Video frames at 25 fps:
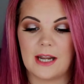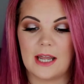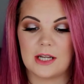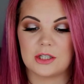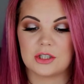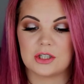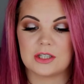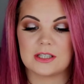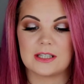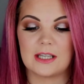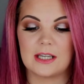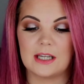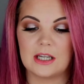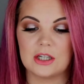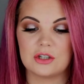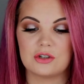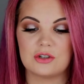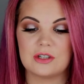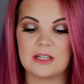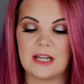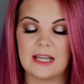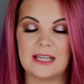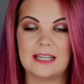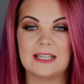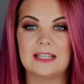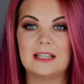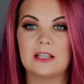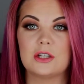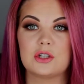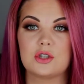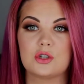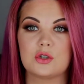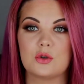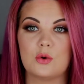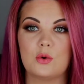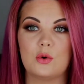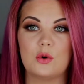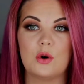I just think it's ridiculous.
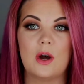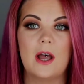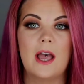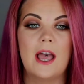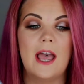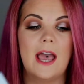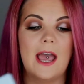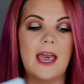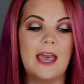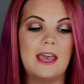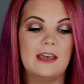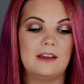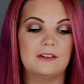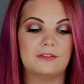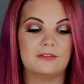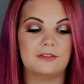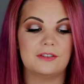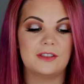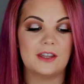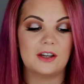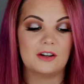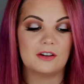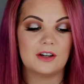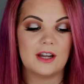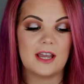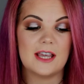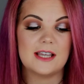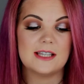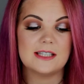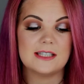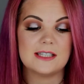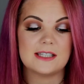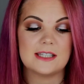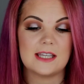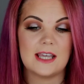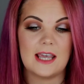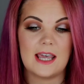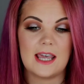So if there
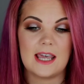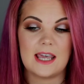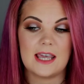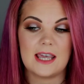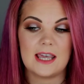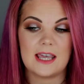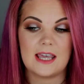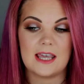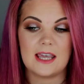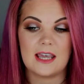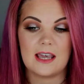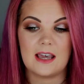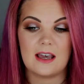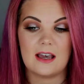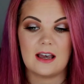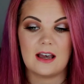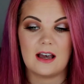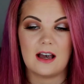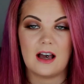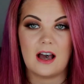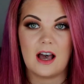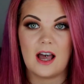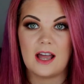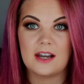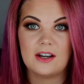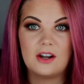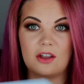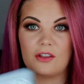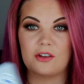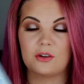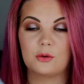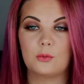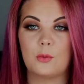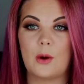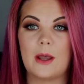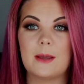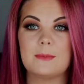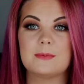is
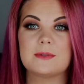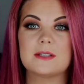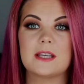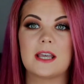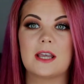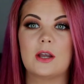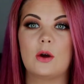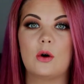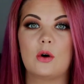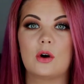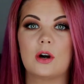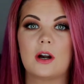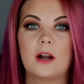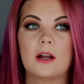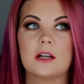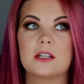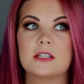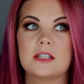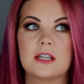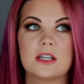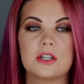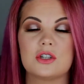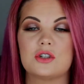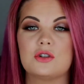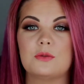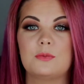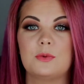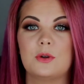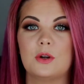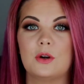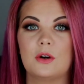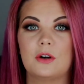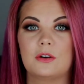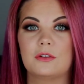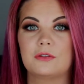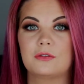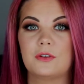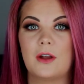another website or a
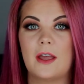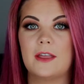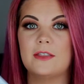distributor